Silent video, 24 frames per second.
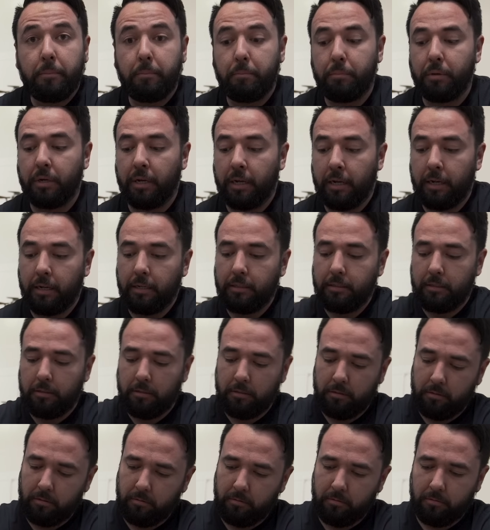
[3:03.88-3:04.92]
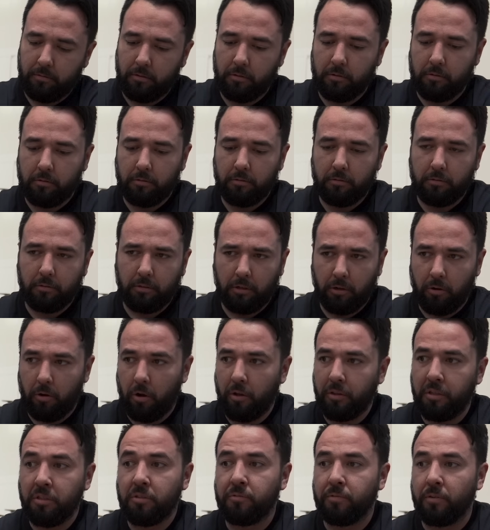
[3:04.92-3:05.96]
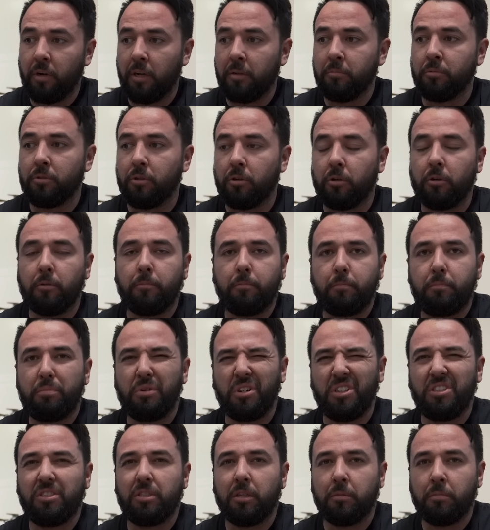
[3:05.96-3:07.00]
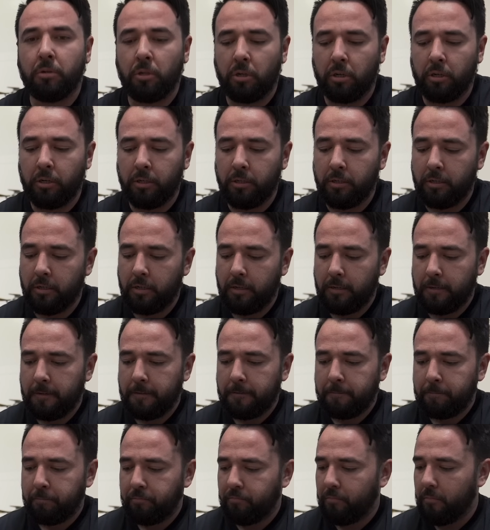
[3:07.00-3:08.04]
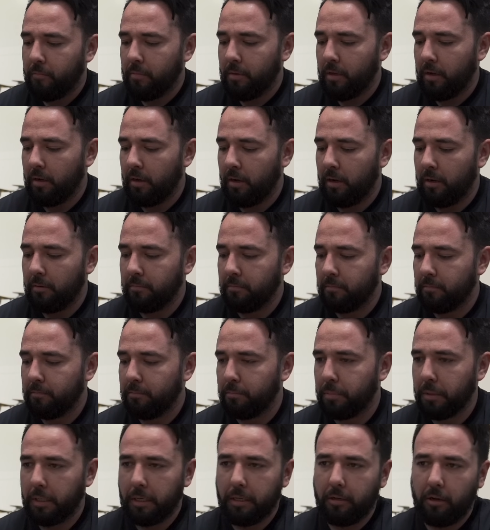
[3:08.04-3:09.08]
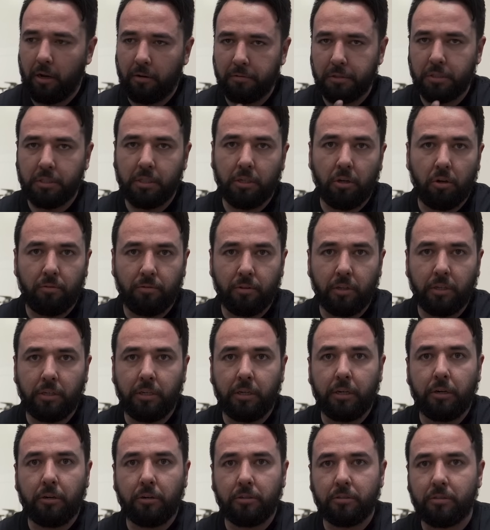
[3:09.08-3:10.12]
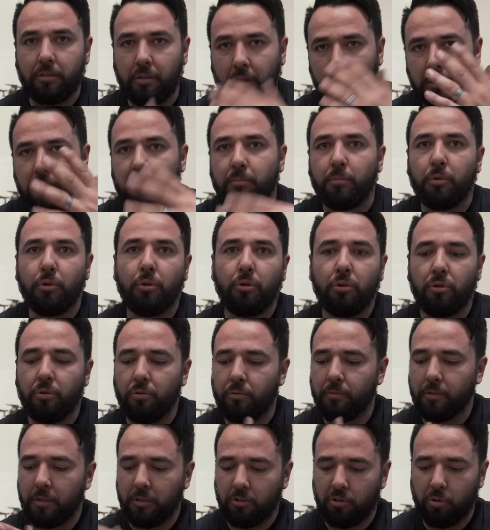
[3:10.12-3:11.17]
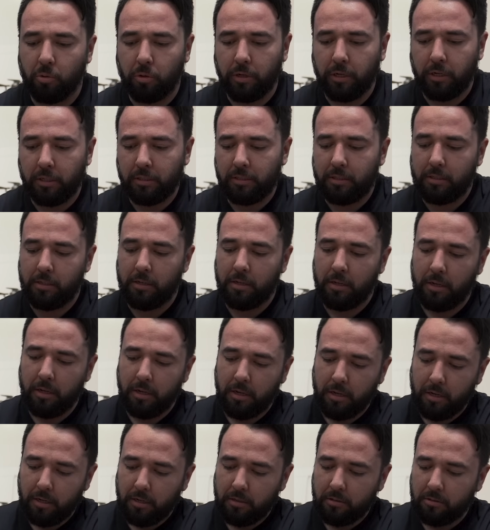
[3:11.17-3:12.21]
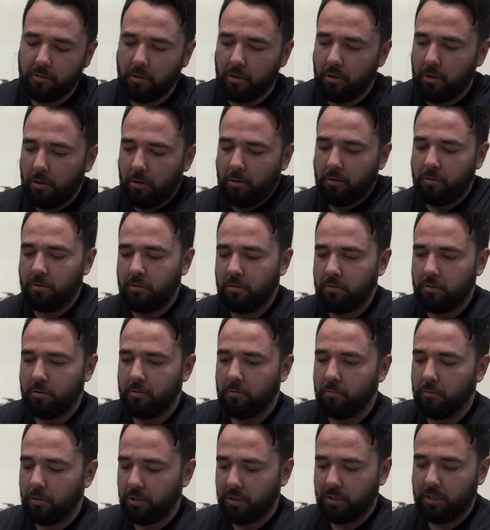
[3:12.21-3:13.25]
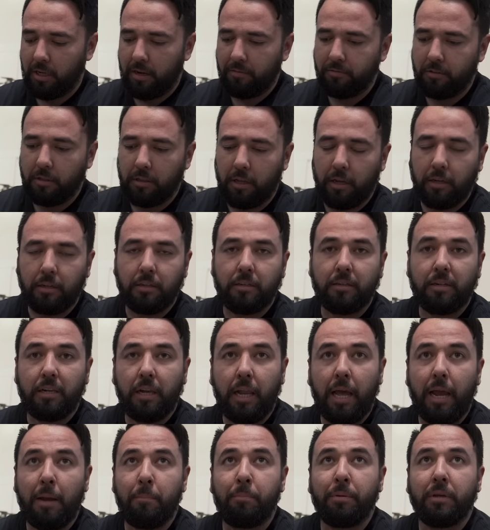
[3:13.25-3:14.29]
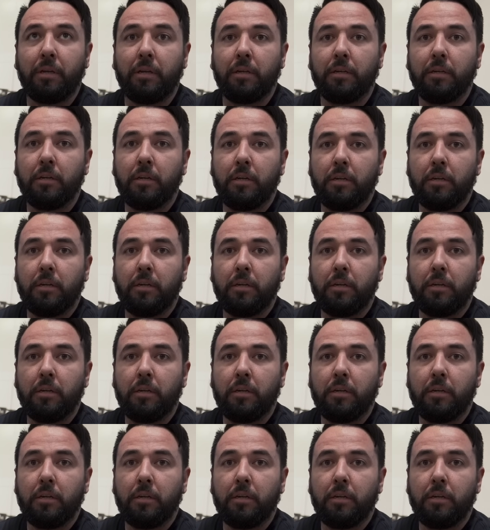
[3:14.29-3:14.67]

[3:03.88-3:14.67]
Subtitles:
but you know, all these frames are pretty similar, but obviously over the years things move and twist, so we'll just have to like clamp it